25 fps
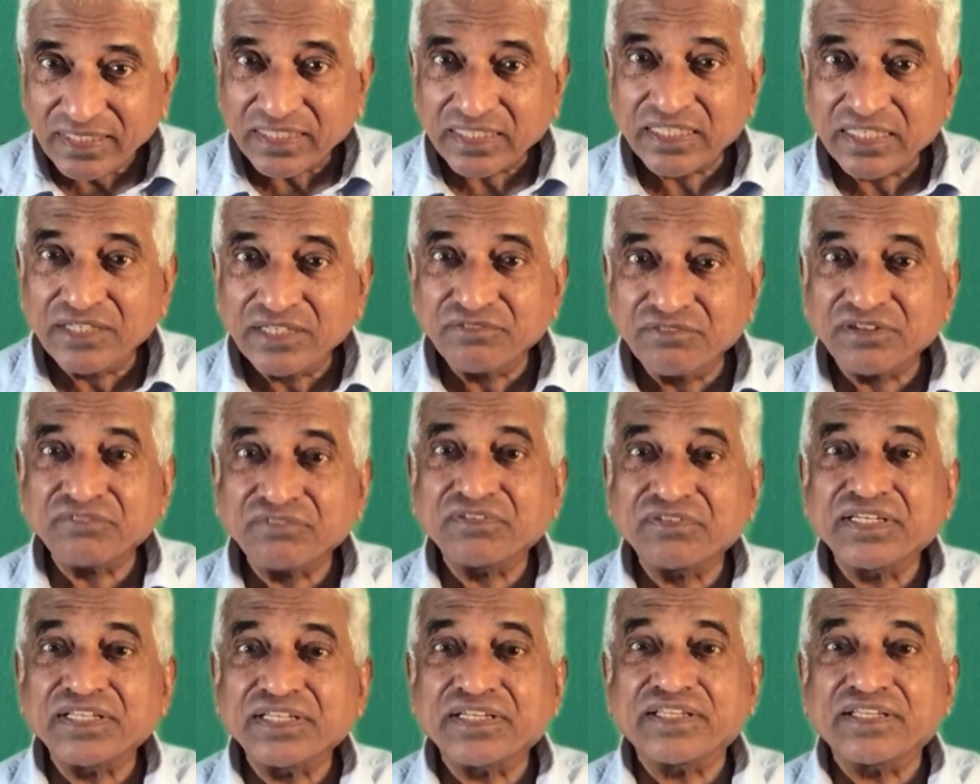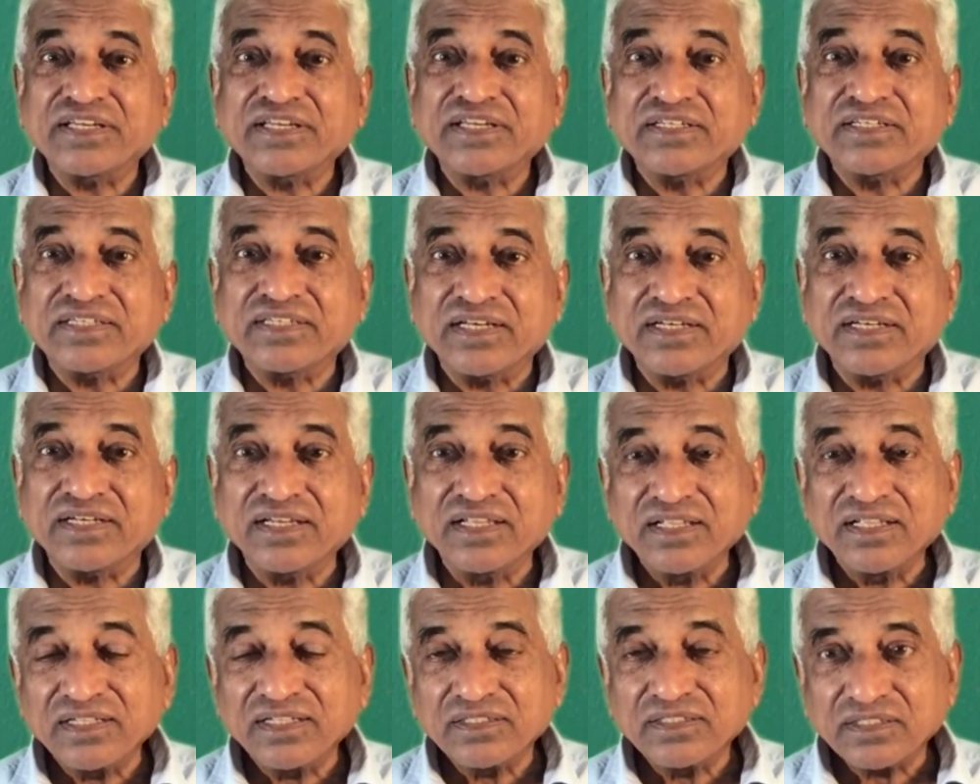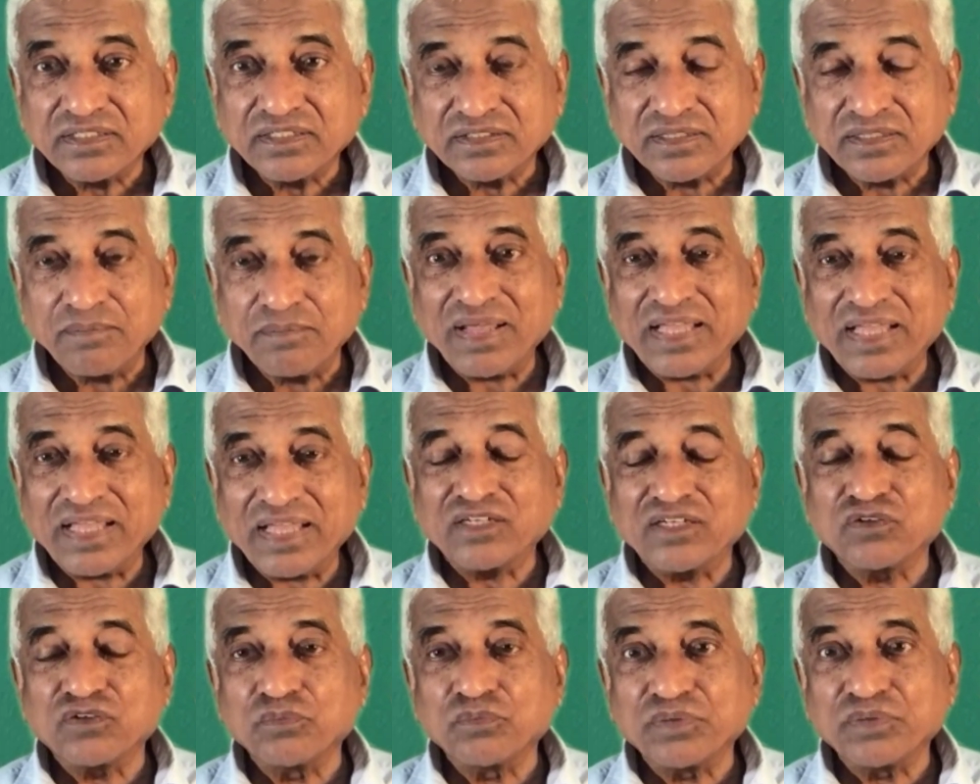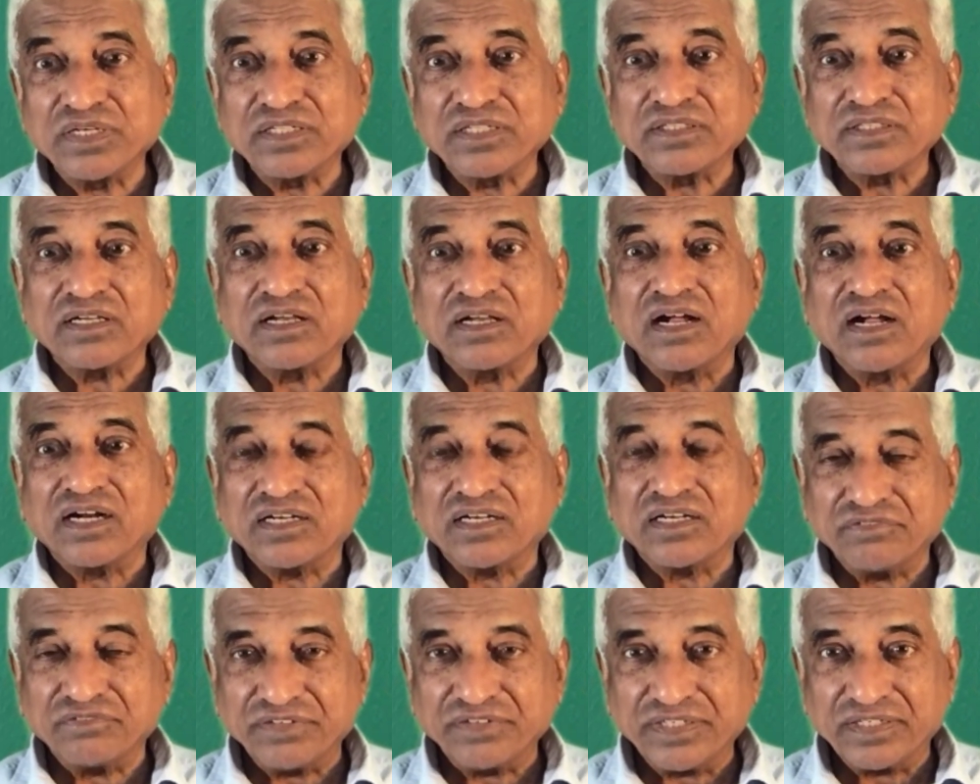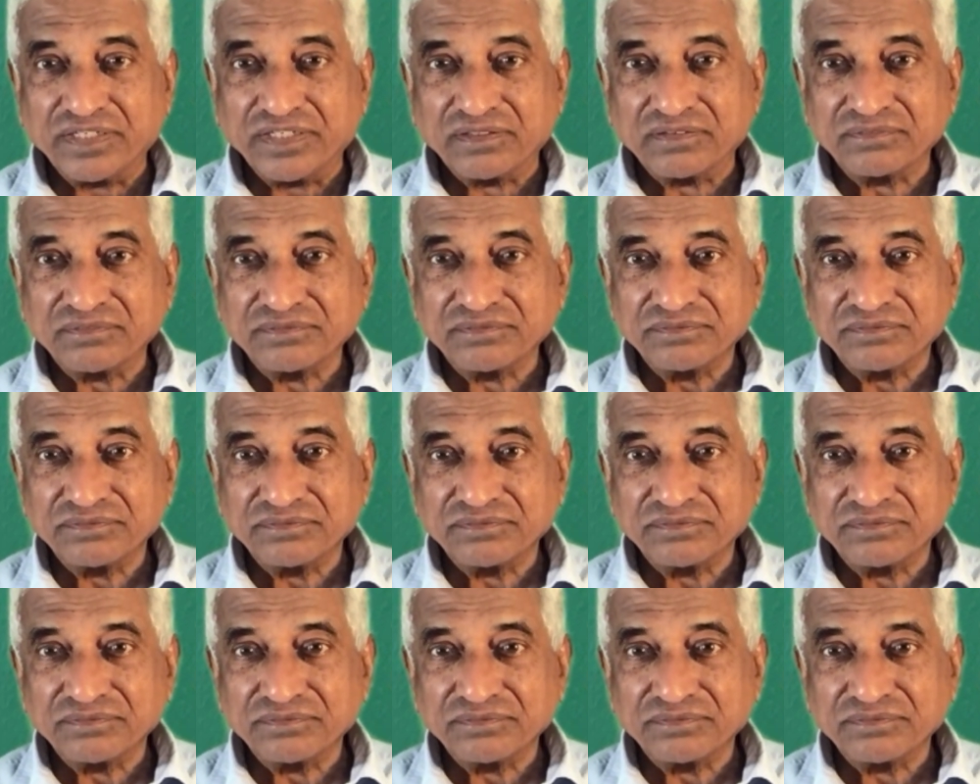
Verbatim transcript: even when he created the man and woman in the Garden of Eden.